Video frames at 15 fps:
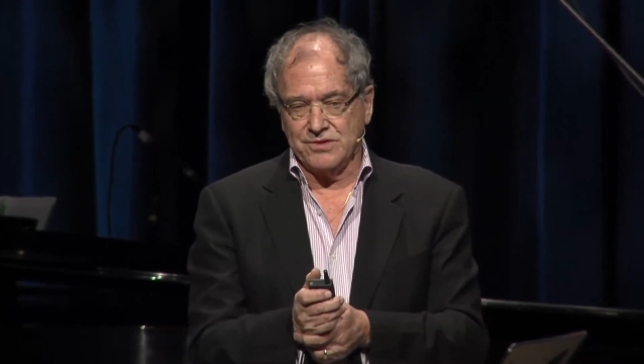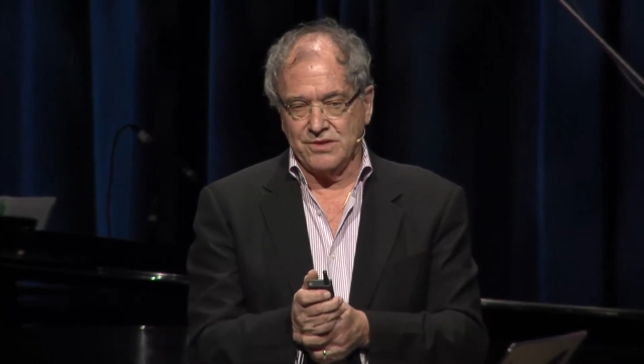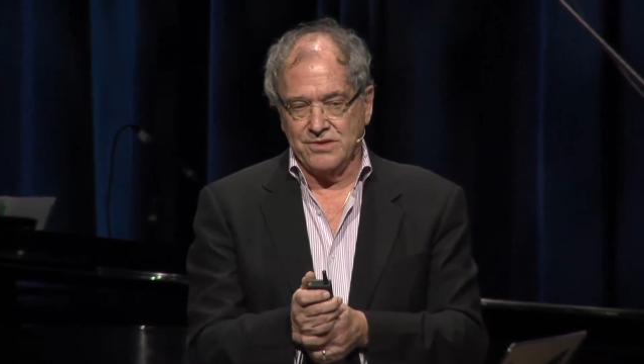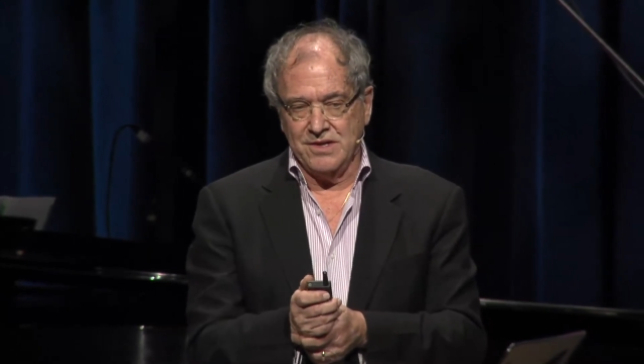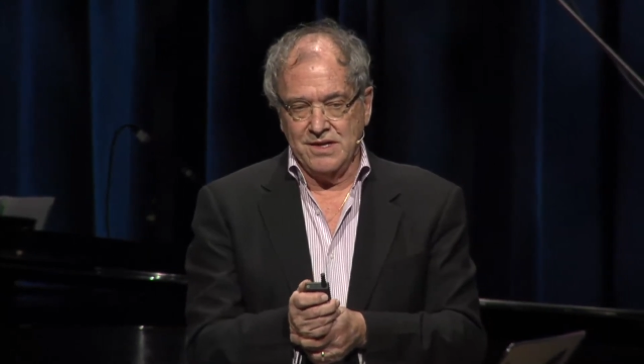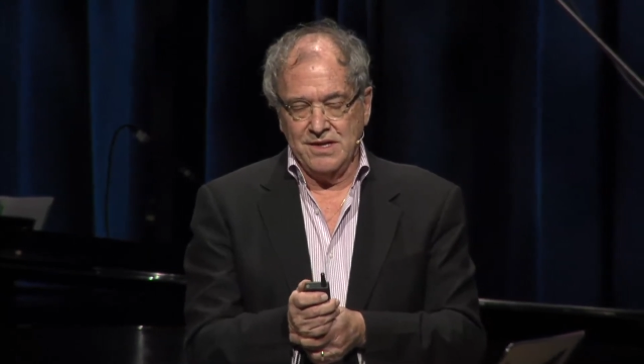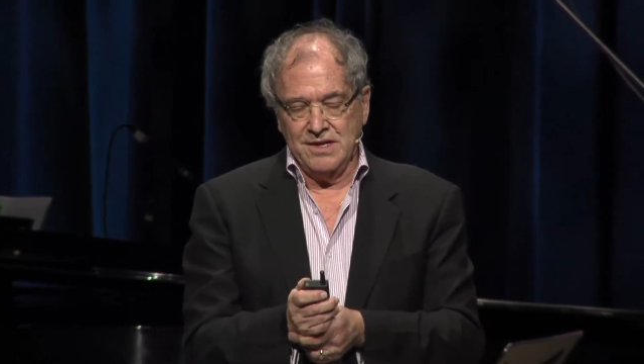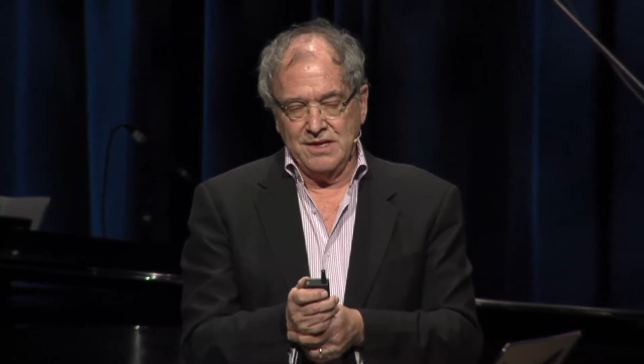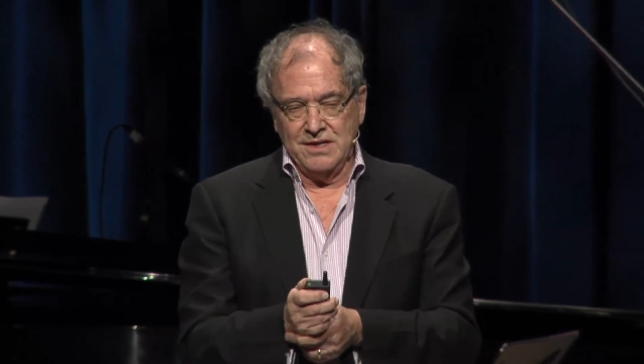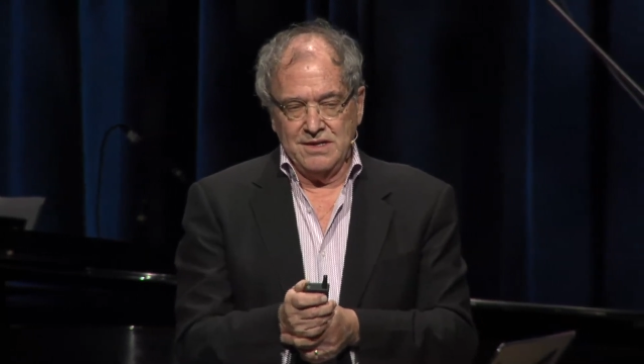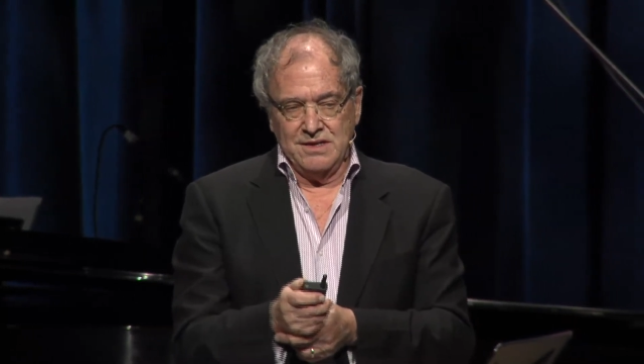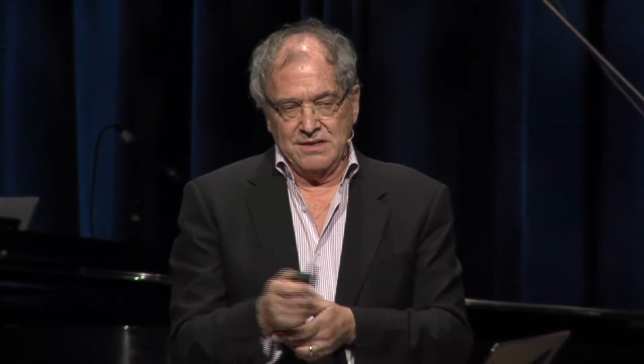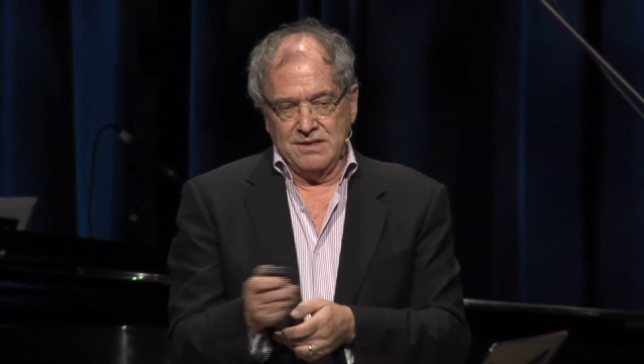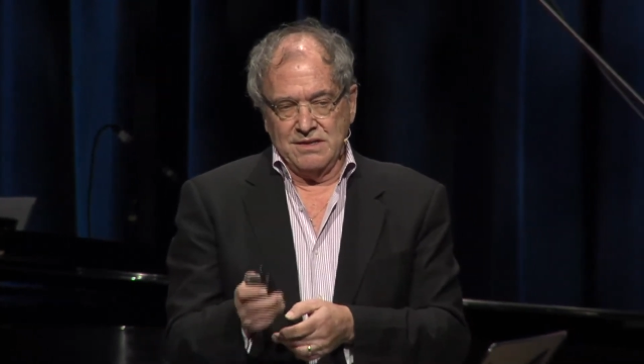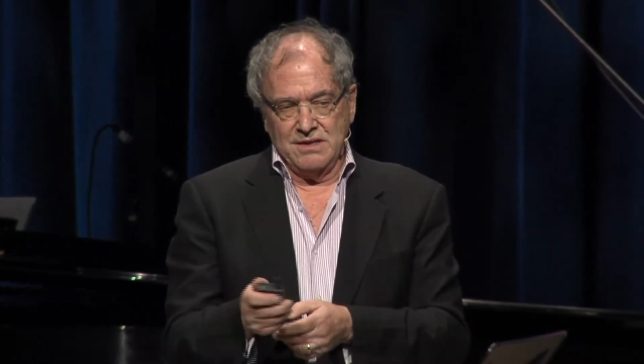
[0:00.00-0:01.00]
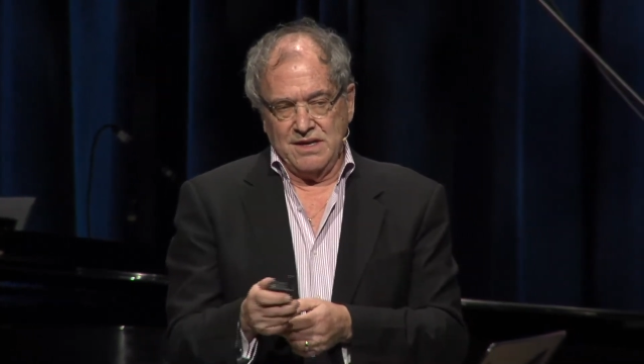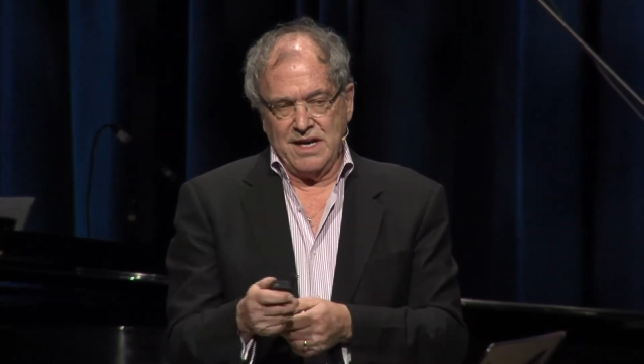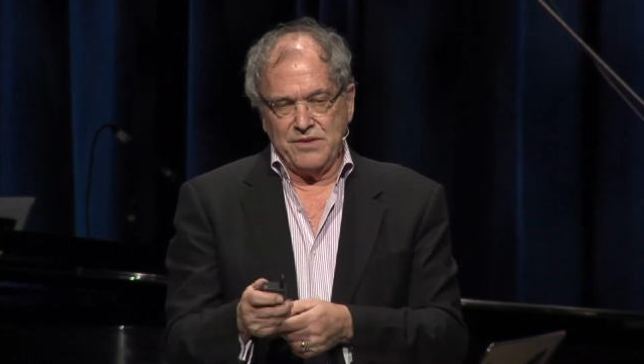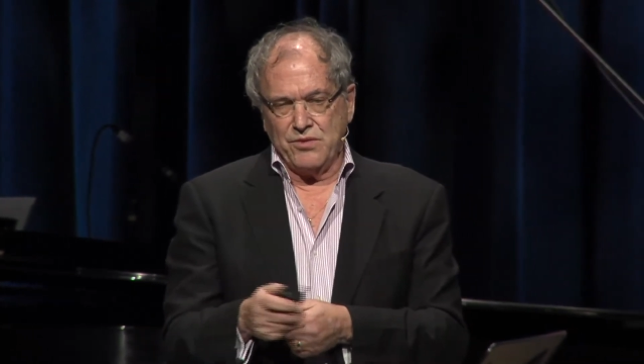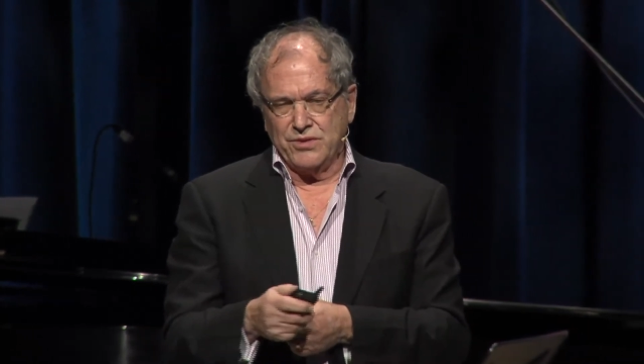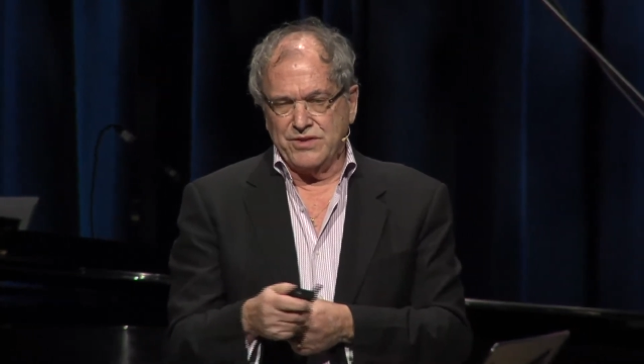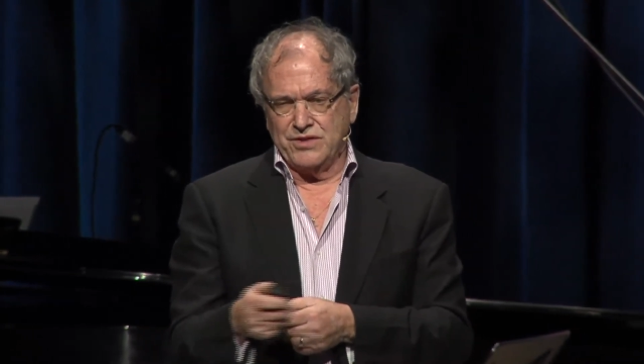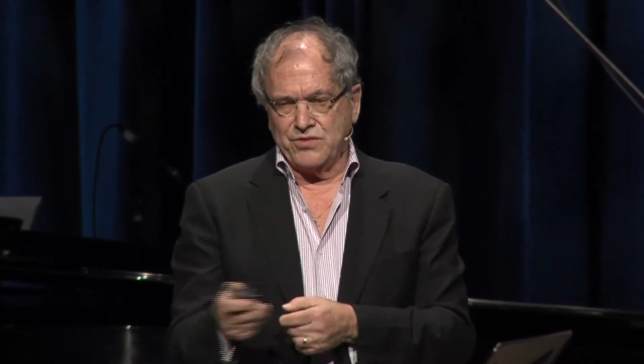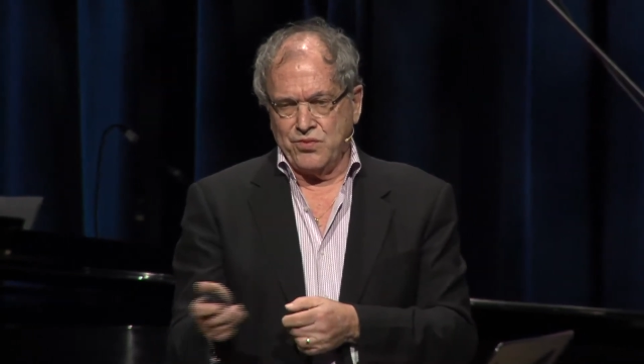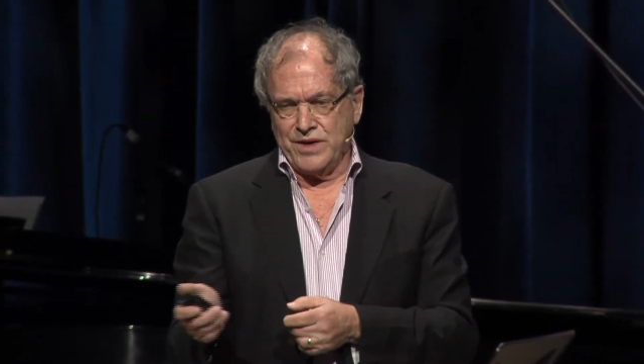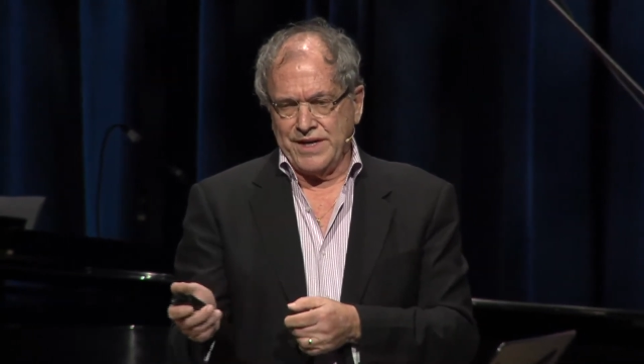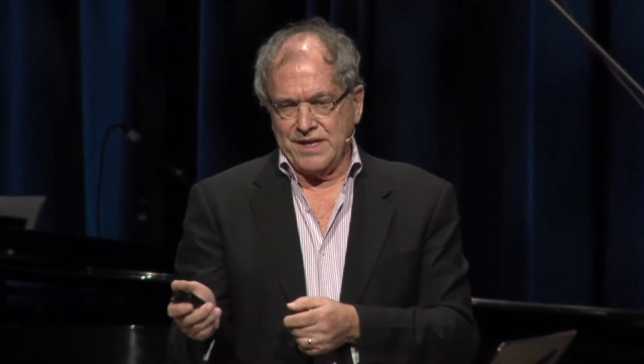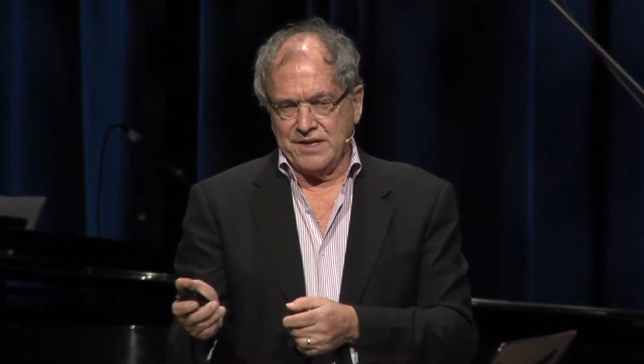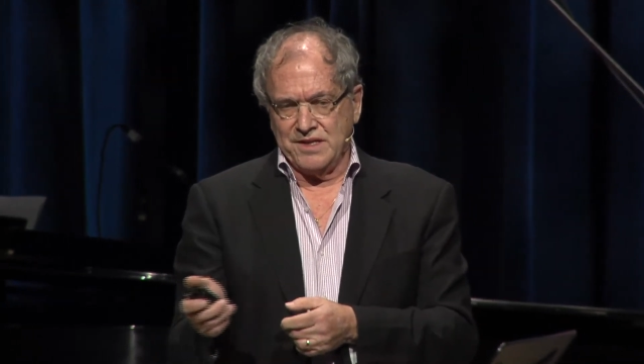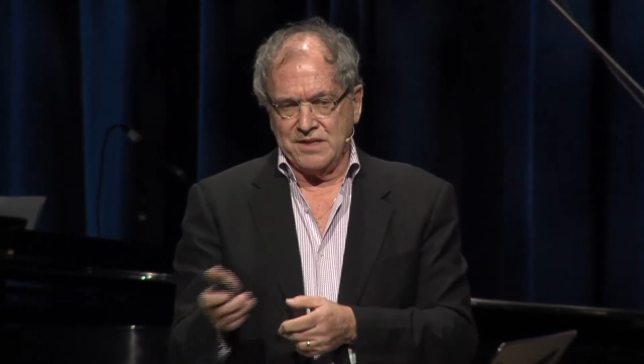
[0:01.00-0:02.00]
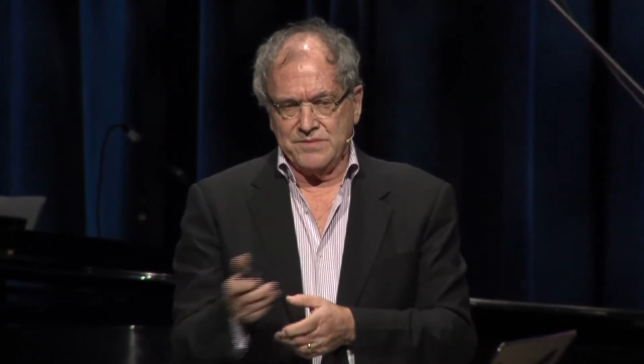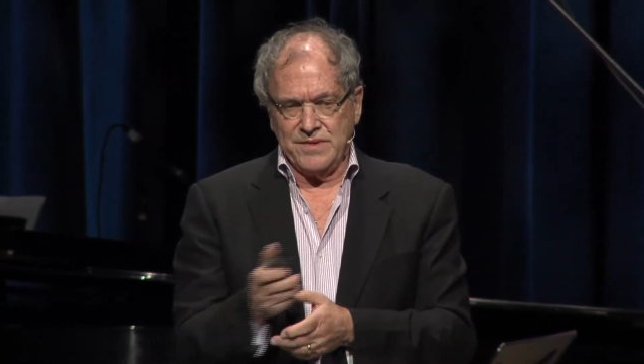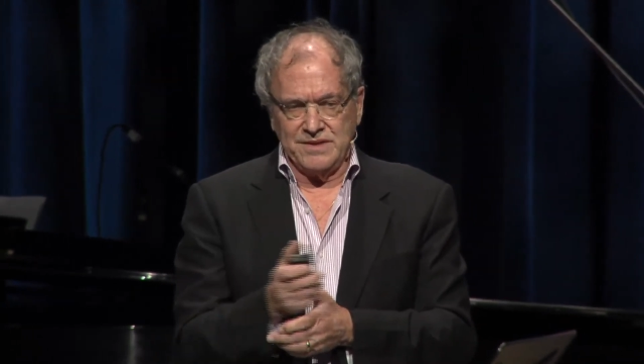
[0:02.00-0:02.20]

So I wrote to 20 of them,